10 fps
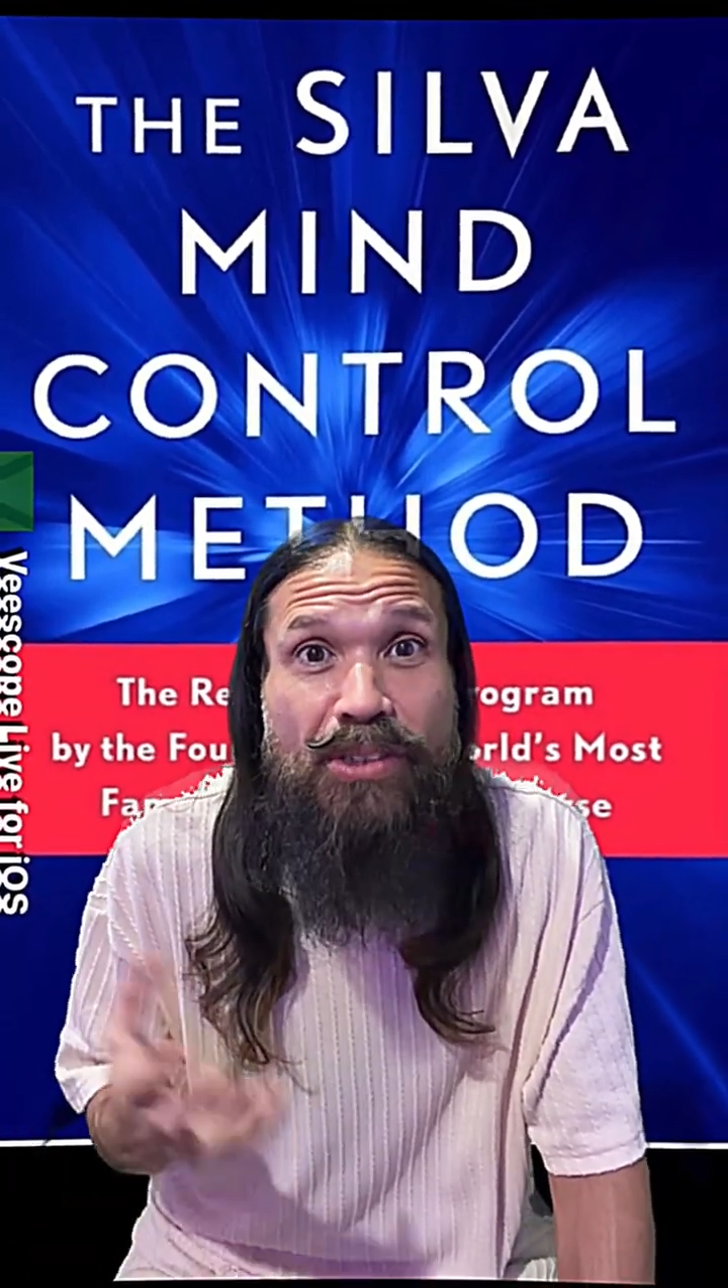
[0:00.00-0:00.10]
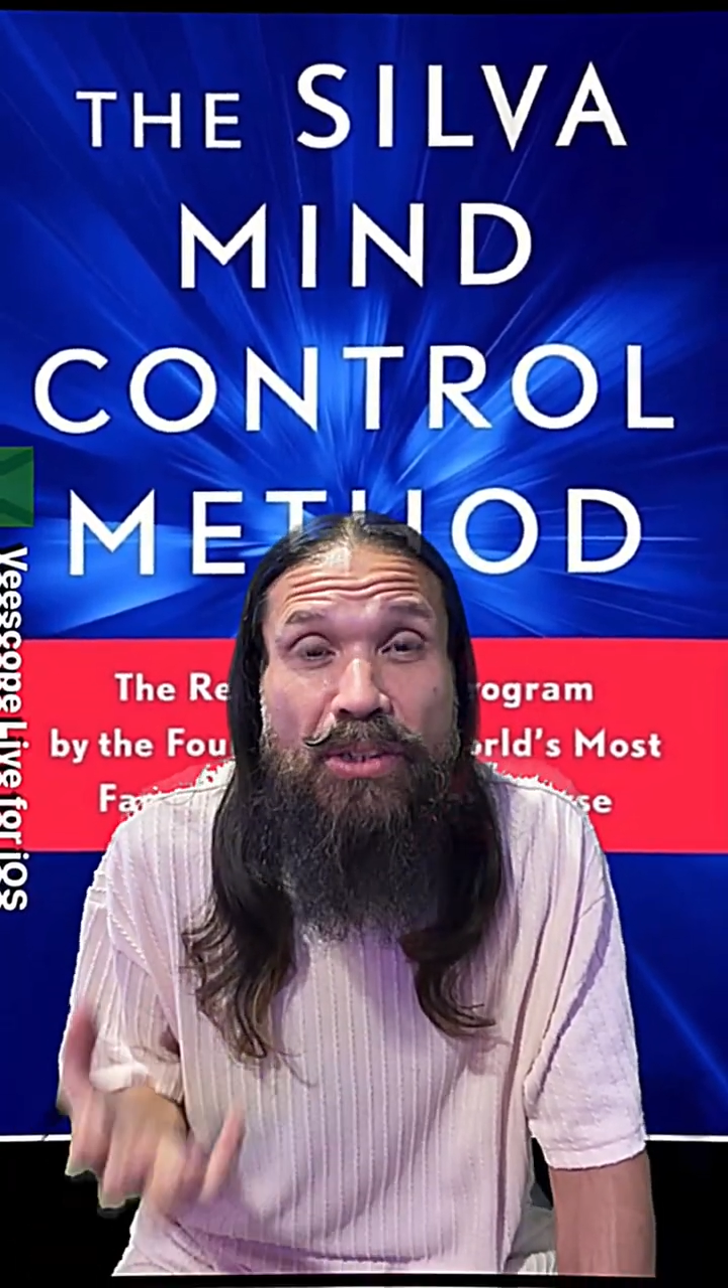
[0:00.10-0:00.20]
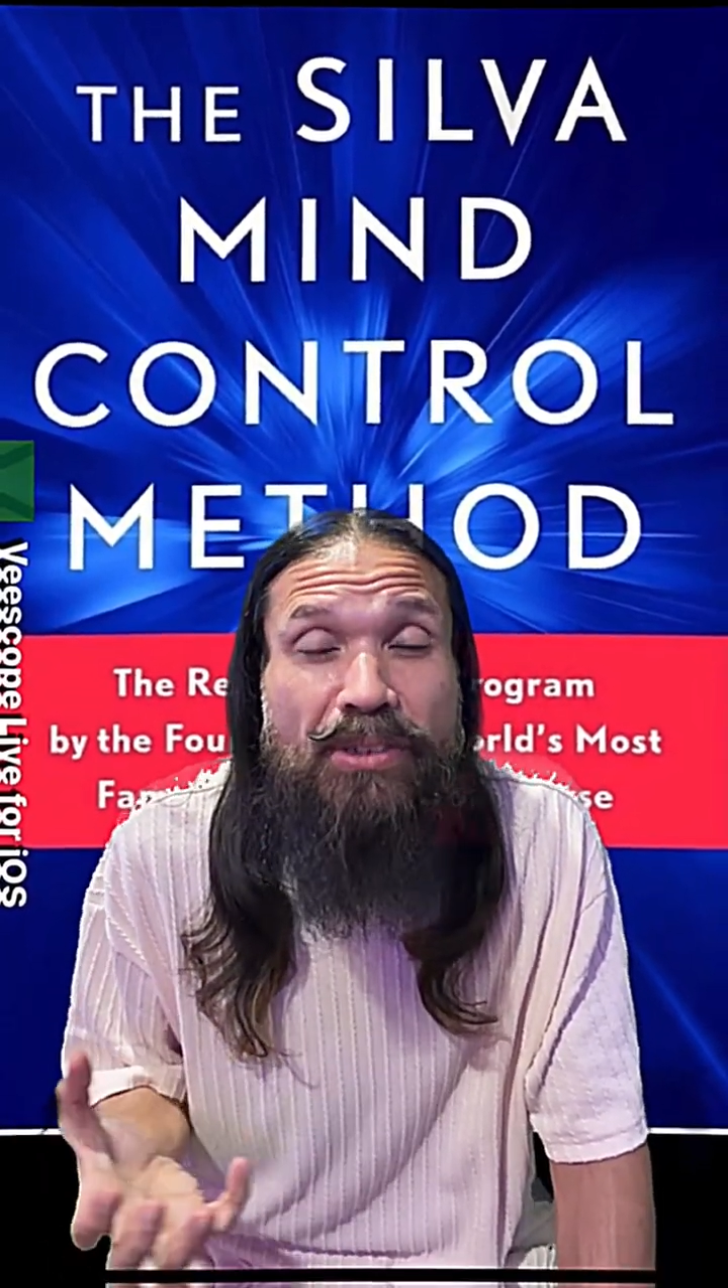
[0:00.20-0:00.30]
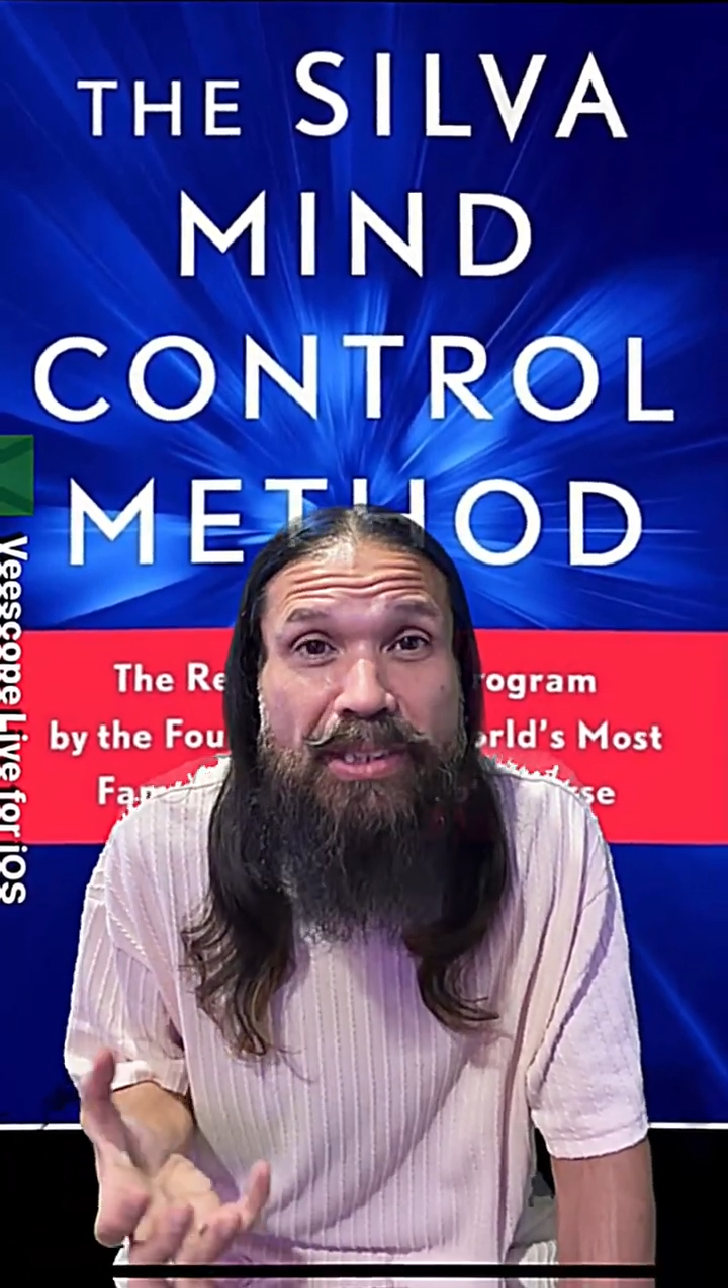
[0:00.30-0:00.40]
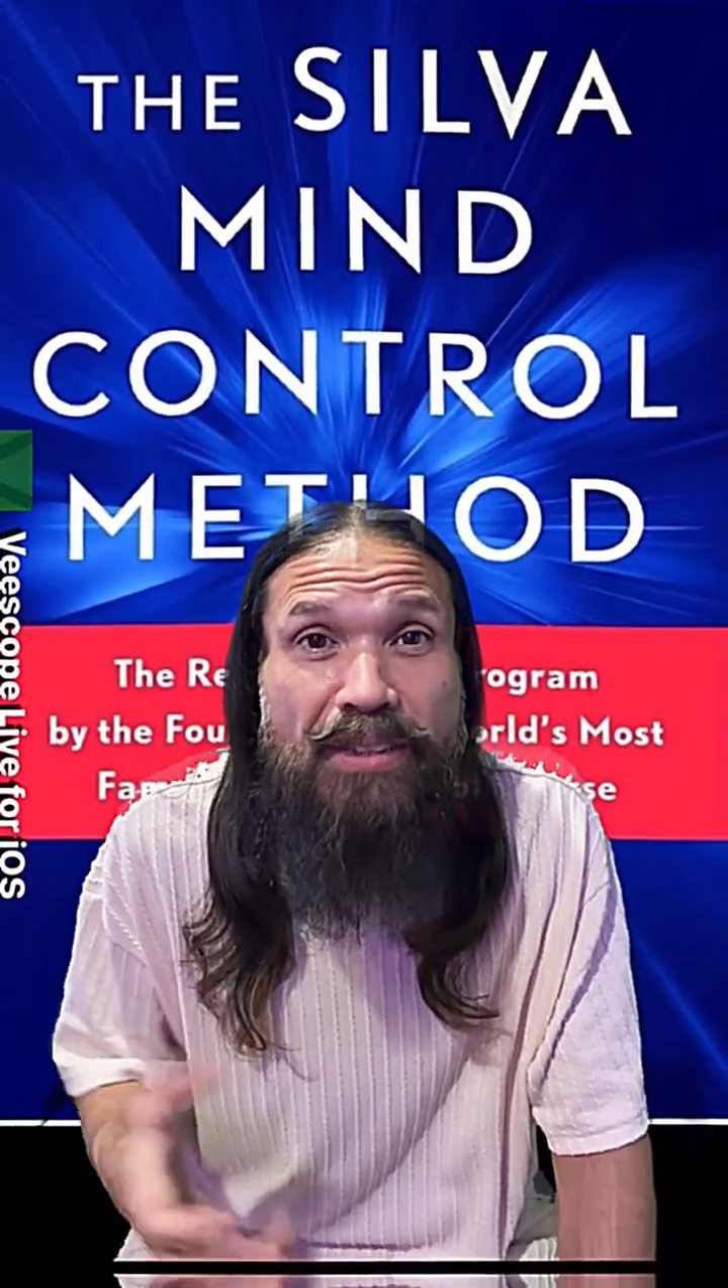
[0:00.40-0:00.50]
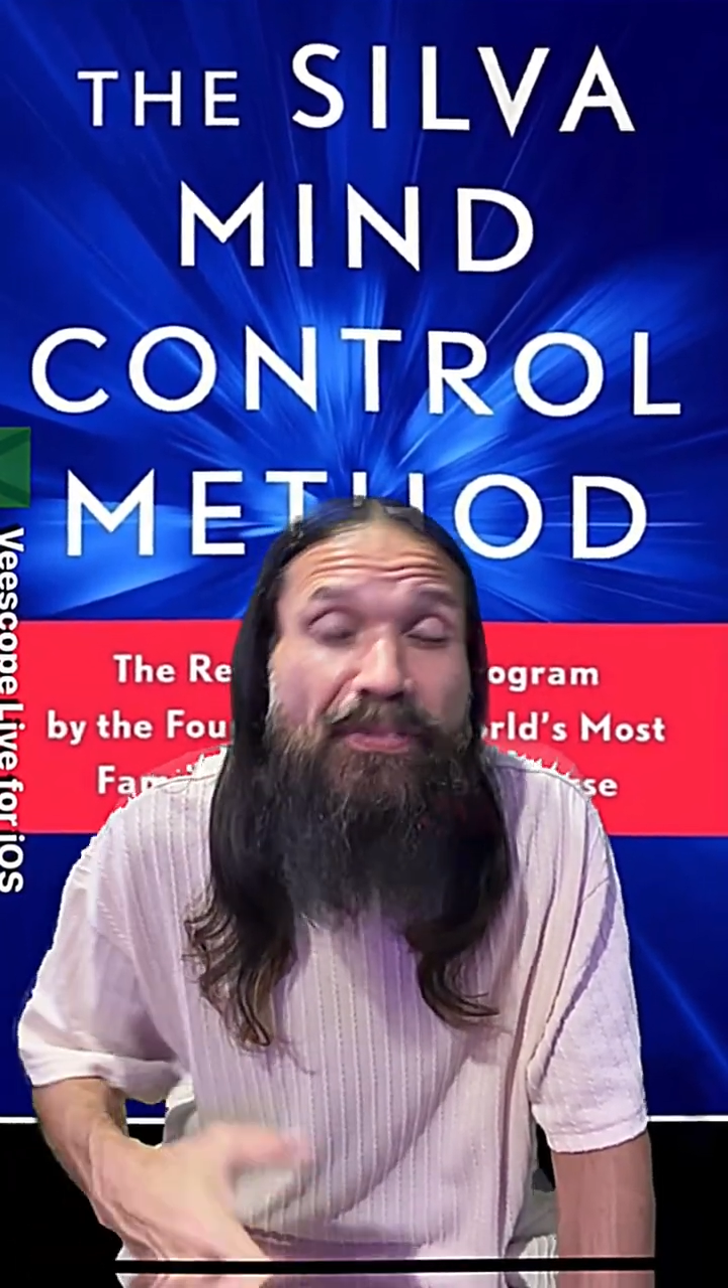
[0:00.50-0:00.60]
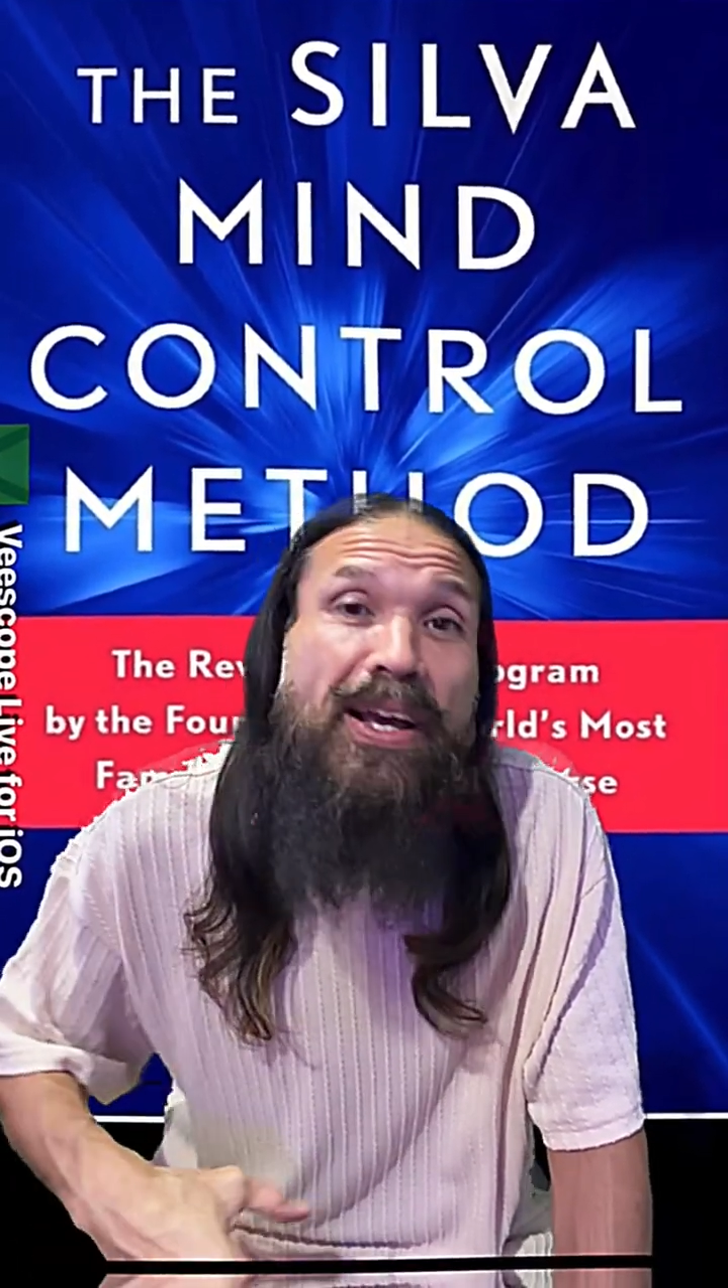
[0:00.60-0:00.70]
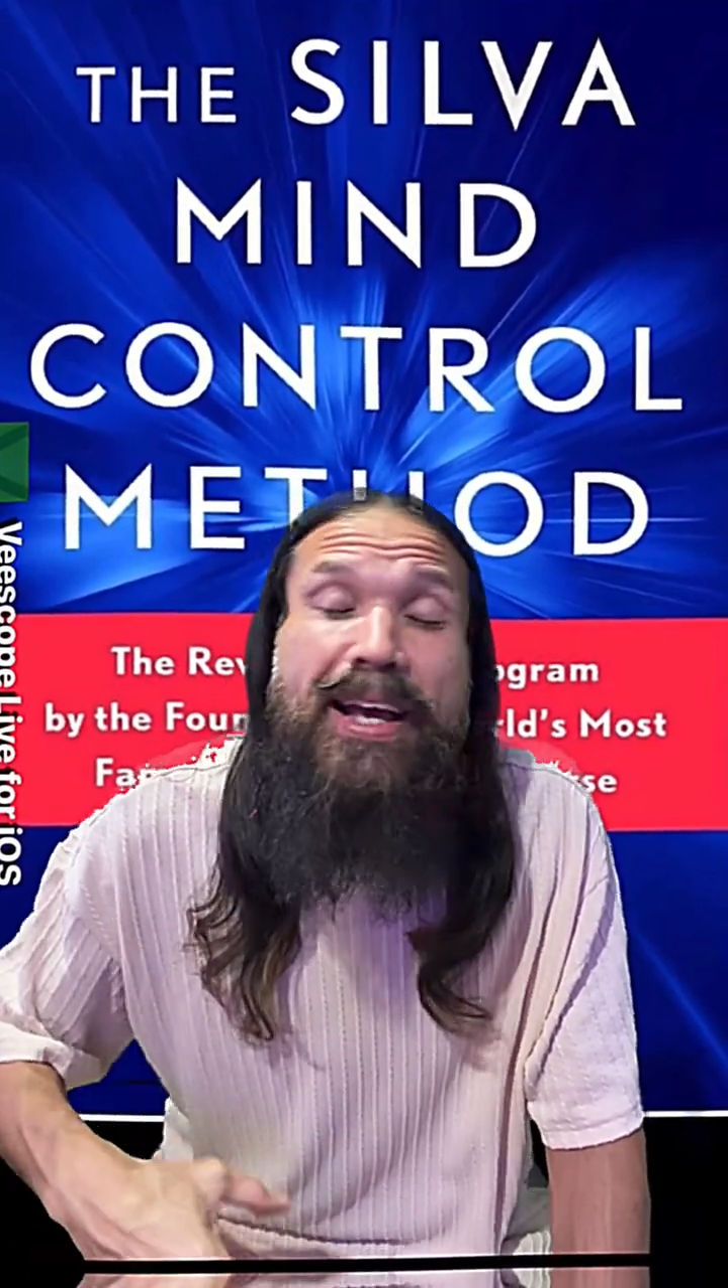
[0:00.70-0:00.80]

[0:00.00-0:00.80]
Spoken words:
Joseph?